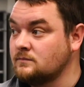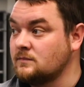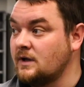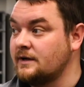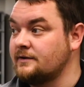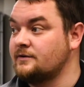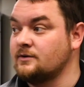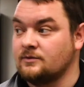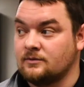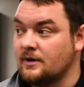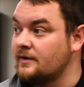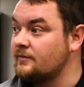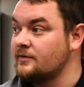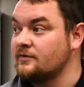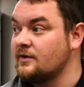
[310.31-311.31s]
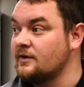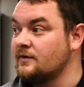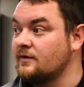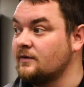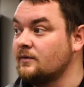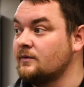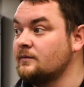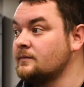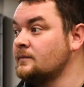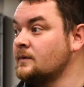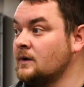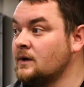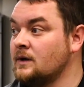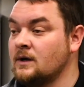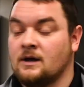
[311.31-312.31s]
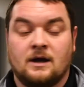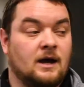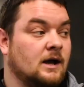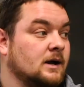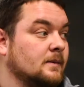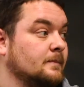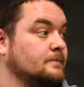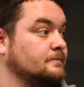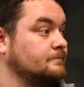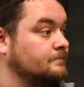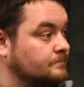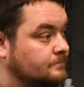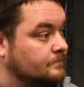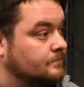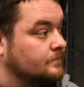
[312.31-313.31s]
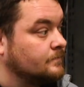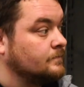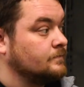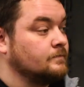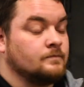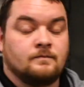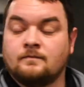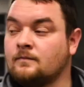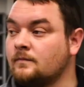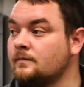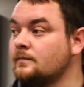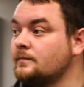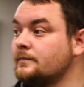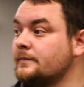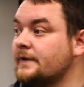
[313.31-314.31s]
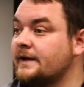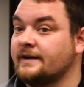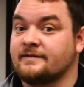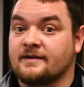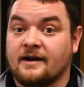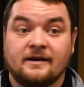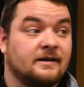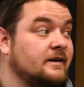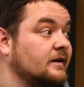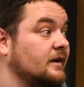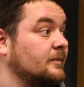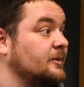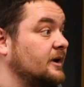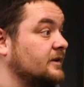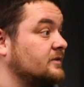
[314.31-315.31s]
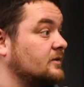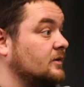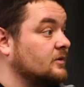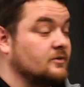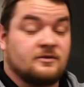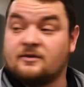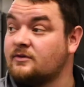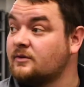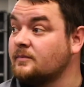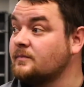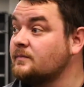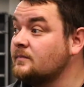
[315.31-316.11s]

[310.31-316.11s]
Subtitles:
Let it do whatever it's going to do. And that's kind of it. I mean, that's the whole system.